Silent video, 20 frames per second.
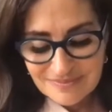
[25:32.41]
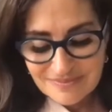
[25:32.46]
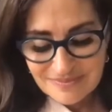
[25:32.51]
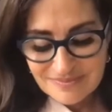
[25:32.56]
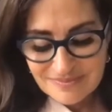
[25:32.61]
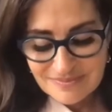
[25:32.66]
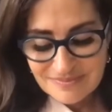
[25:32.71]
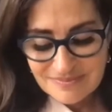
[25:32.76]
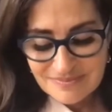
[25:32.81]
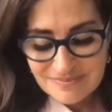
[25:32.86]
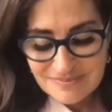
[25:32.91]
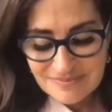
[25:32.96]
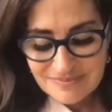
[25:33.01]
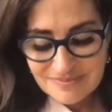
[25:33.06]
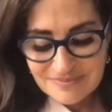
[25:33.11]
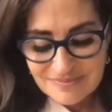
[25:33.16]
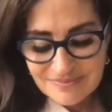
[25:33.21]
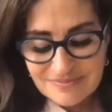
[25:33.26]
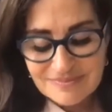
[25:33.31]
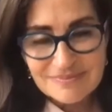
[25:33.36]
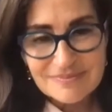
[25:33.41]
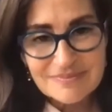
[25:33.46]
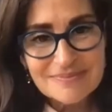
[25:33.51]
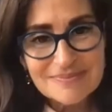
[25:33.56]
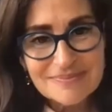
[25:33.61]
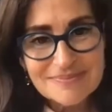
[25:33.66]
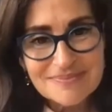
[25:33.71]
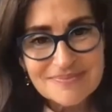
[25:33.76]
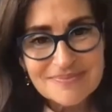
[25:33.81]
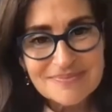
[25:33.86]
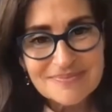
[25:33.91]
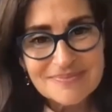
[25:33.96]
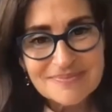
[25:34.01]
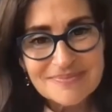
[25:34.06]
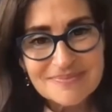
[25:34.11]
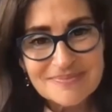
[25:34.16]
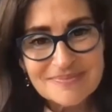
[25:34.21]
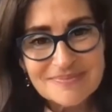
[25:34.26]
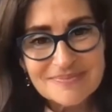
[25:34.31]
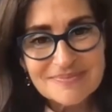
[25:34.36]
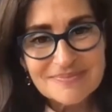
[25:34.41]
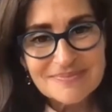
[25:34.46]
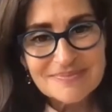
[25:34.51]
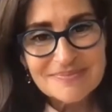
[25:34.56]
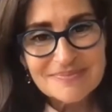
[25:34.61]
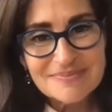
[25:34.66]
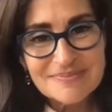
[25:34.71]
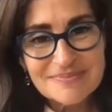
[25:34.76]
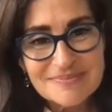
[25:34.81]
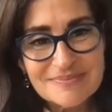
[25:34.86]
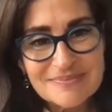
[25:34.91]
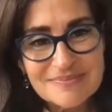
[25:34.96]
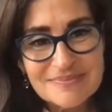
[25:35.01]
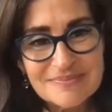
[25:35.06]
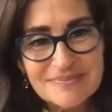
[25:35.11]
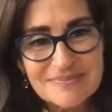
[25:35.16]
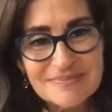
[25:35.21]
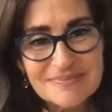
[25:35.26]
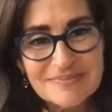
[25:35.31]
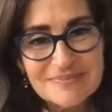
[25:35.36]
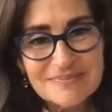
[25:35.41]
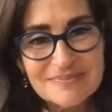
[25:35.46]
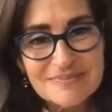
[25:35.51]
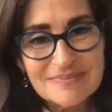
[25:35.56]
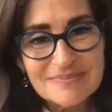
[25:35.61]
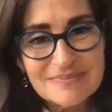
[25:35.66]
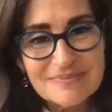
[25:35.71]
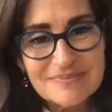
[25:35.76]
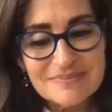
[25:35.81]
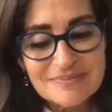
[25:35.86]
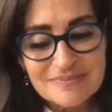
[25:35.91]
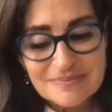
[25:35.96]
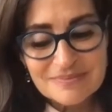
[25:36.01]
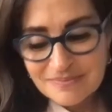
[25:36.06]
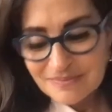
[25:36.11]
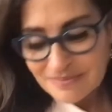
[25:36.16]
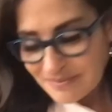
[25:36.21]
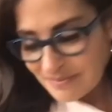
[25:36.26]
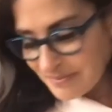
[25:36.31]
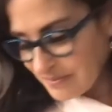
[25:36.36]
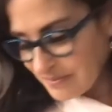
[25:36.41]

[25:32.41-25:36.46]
(not speaking)